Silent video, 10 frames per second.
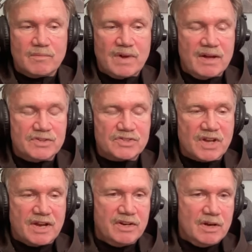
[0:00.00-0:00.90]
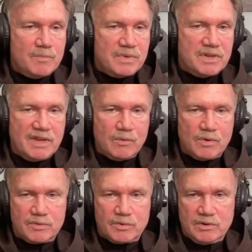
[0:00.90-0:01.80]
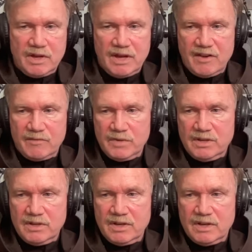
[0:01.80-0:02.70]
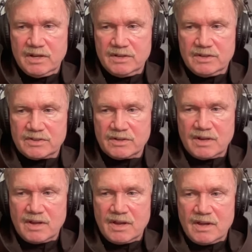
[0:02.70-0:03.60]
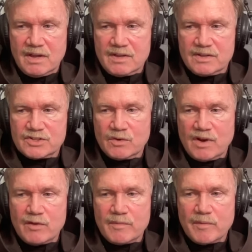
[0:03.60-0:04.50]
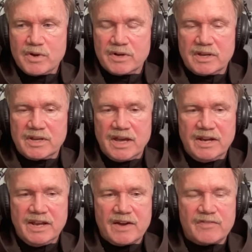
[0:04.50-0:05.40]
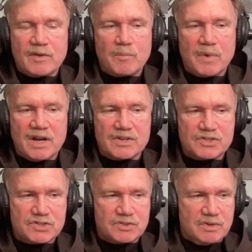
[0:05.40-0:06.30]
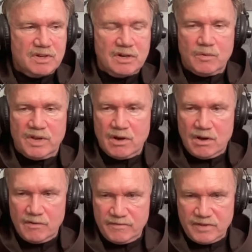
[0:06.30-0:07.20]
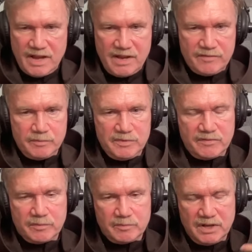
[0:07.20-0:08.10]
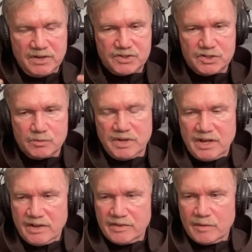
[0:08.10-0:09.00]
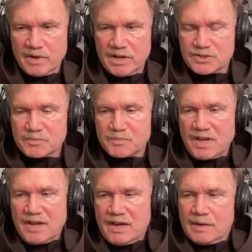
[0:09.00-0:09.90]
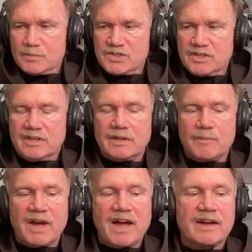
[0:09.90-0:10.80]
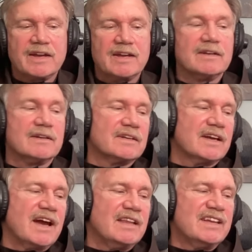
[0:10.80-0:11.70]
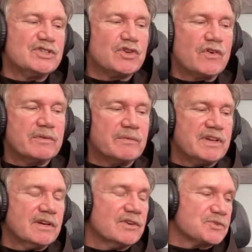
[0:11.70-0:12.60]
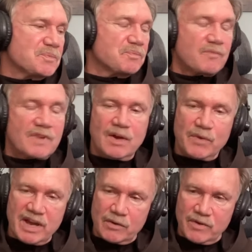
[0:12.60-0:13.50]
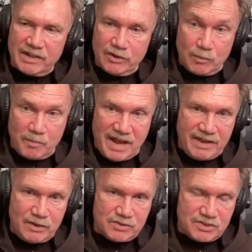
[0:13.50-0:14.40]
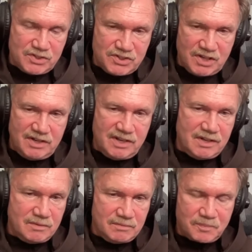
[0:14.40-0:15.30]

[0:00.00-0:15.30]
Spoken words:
I signed up, and they were thrilled to have me. And so I remember getting on the bus. You know, we all fly in from different places, and we get on the bus. And I'm sitting in the back, and a guy leans over to me. He goes, and we had to write little bios to send in.